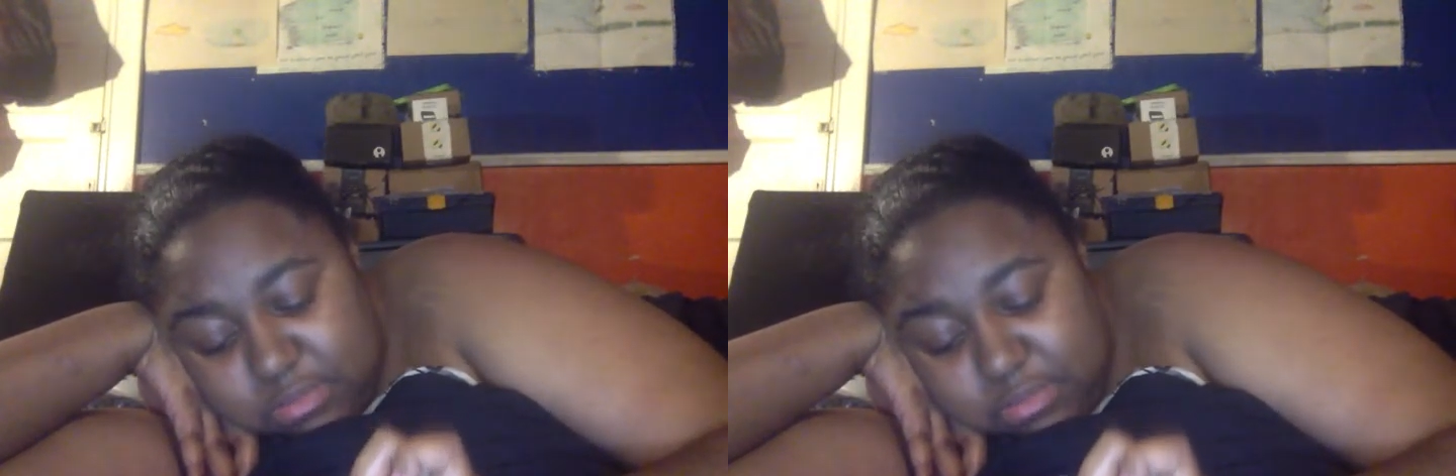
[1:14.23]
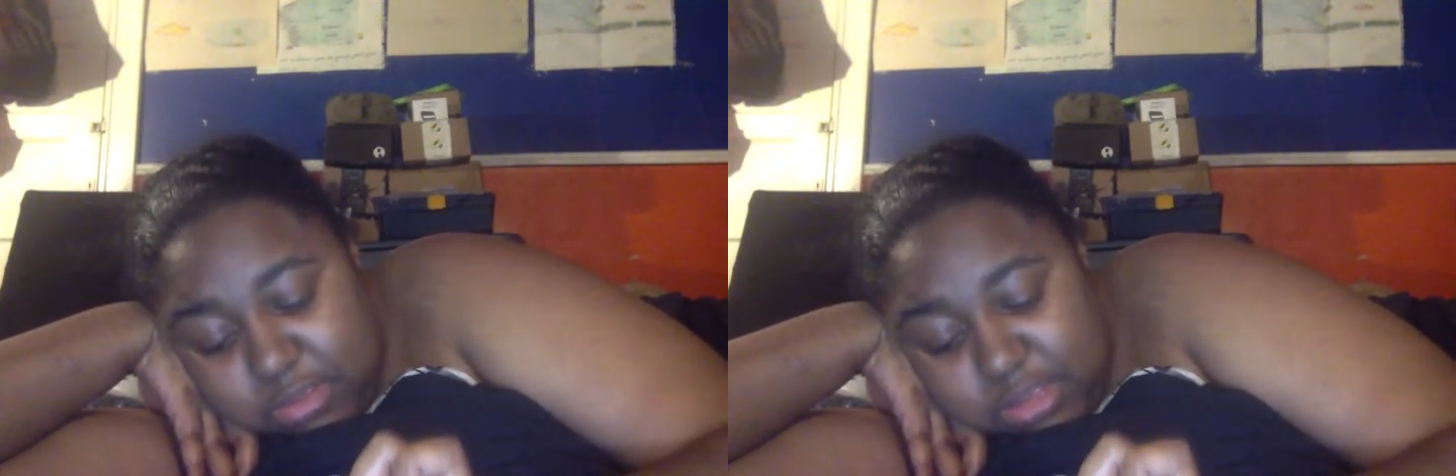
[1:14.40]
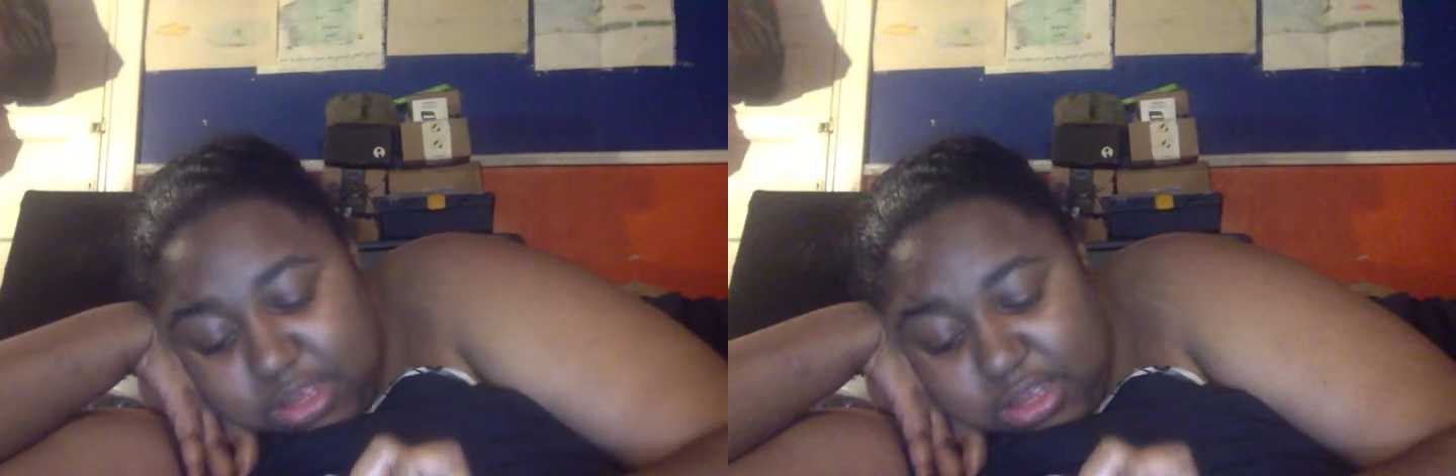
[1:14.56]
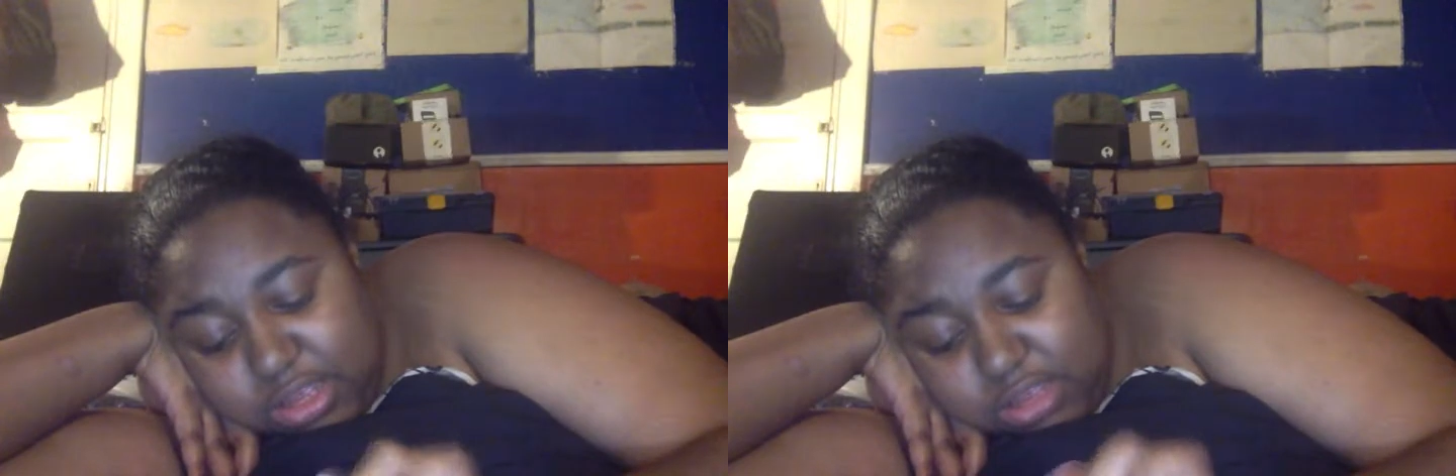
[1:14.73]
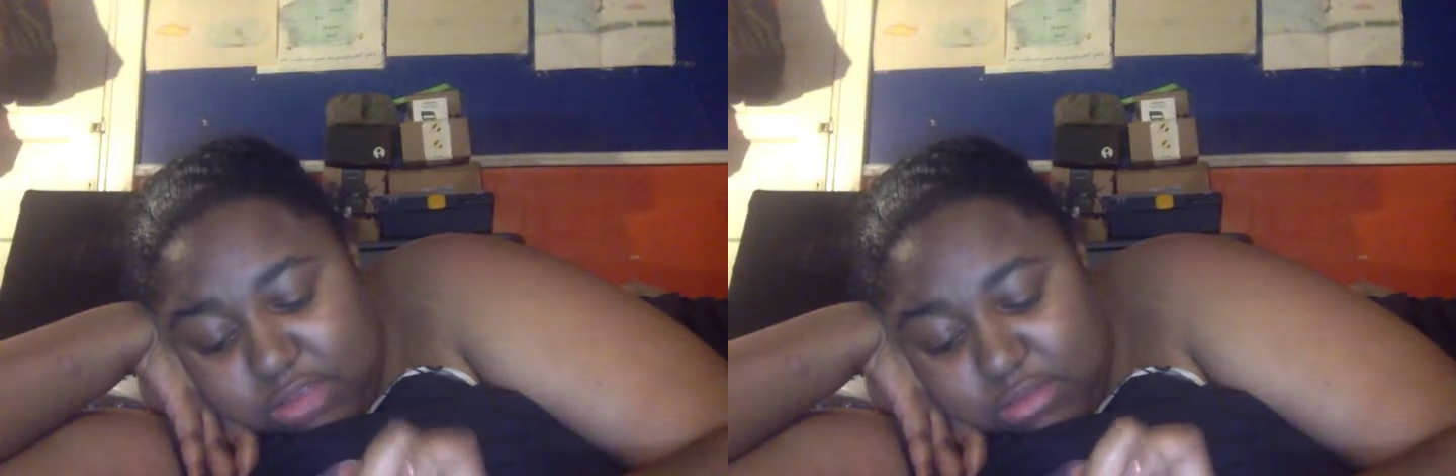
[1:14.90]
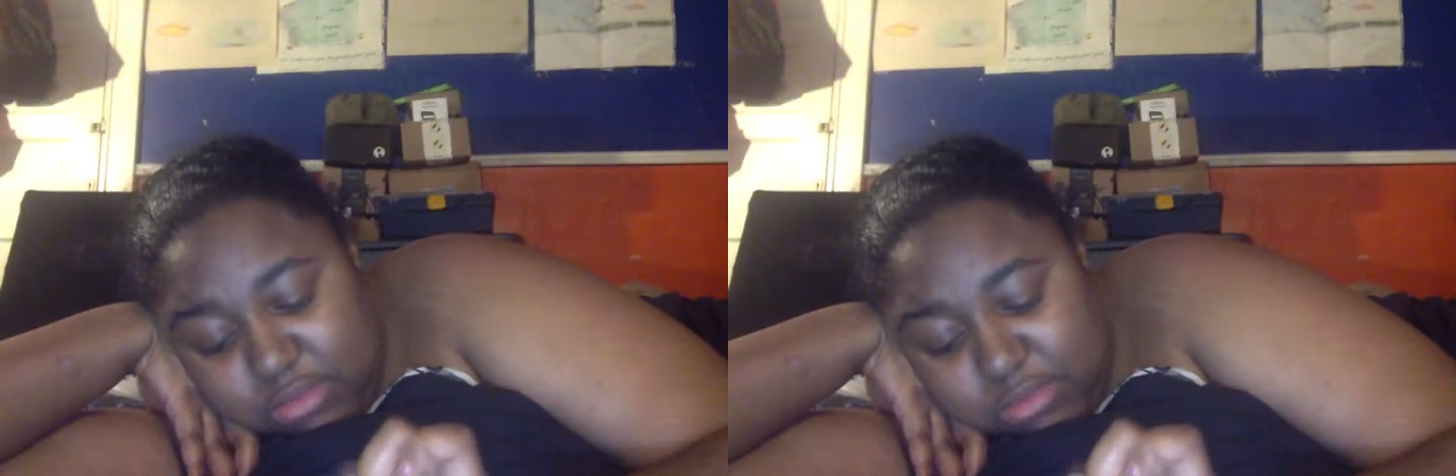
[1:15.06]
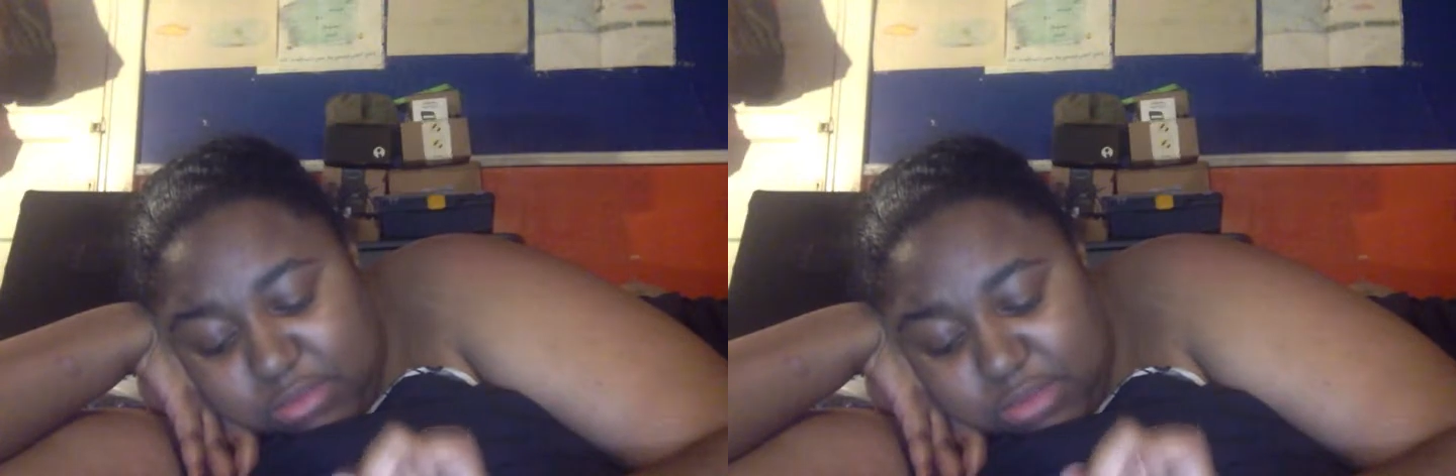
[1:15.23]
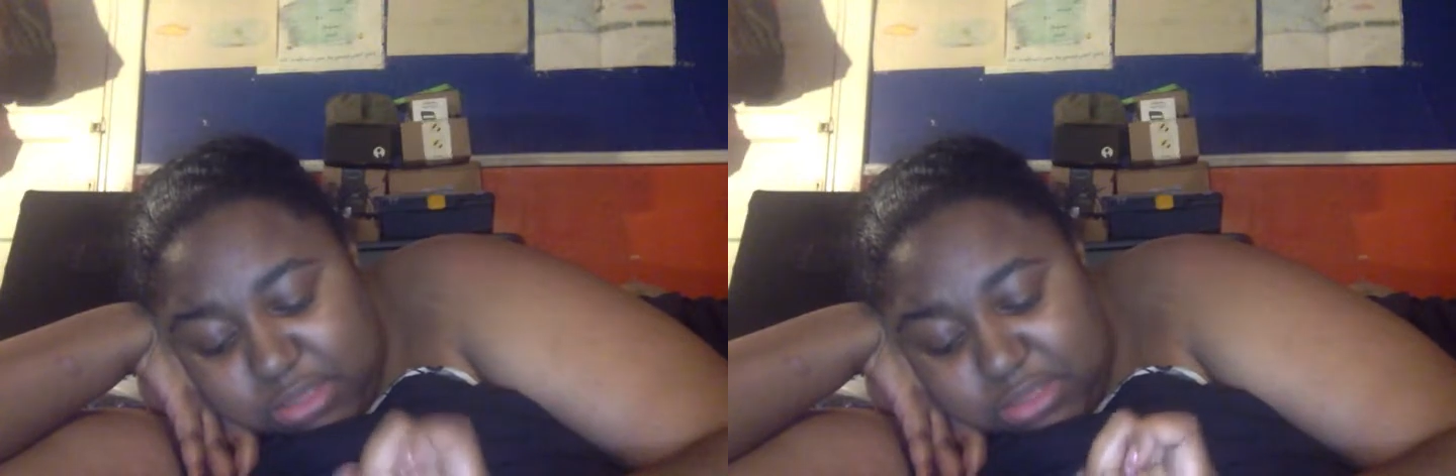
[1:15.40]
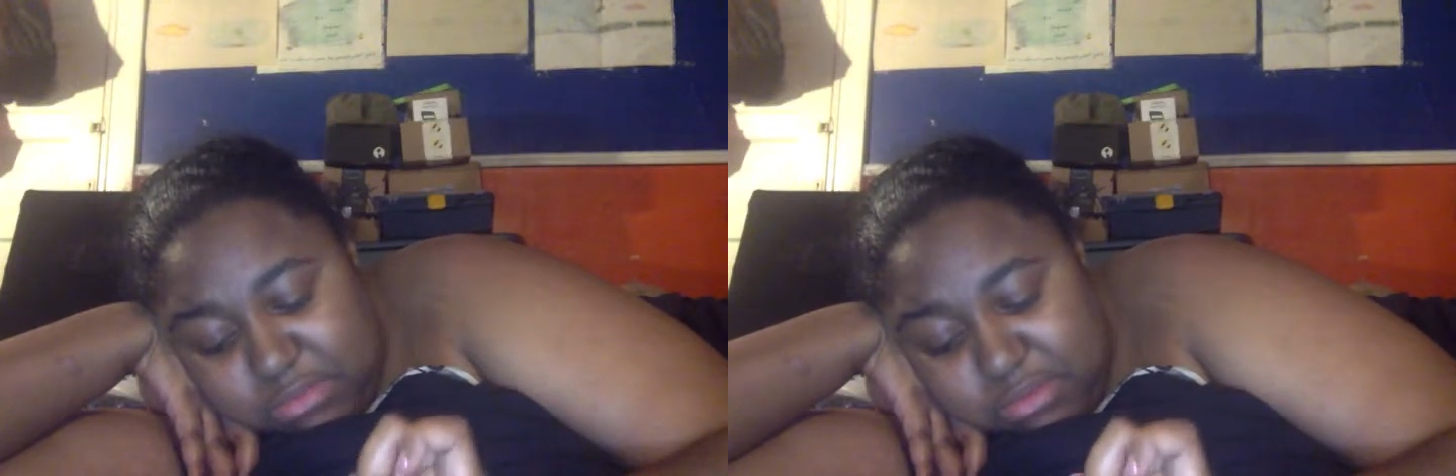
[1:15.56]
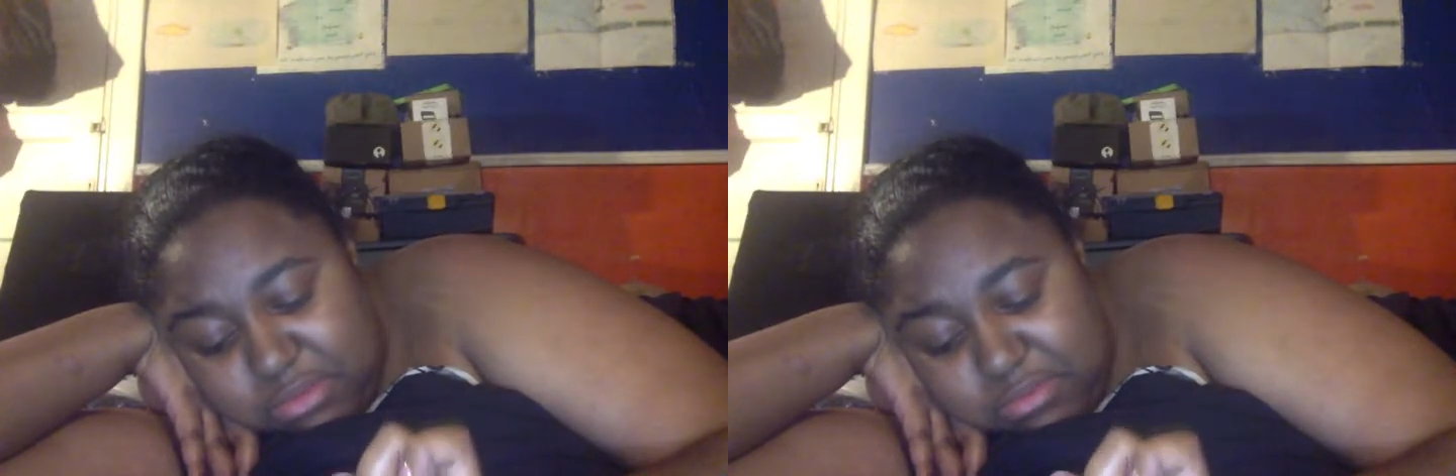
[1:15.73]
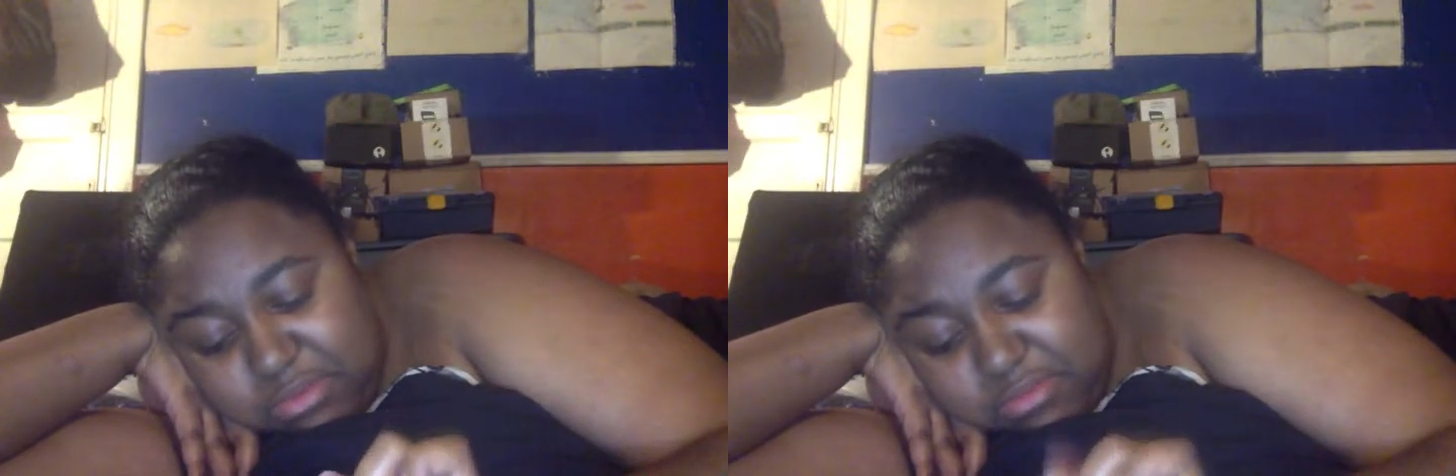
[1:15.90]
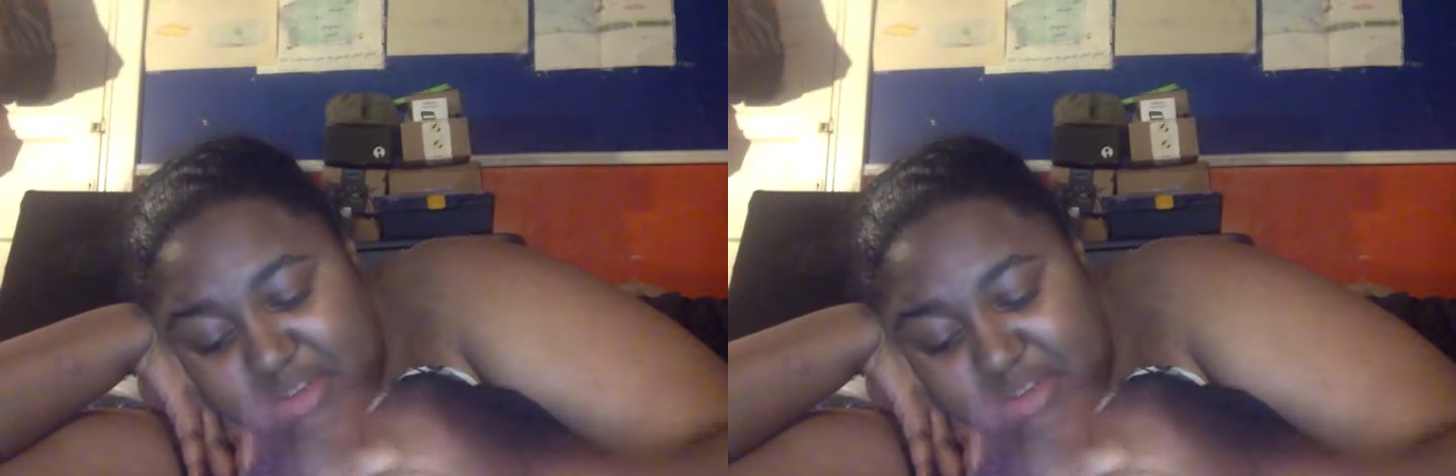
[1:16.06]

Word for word: be, you know me, messing me, but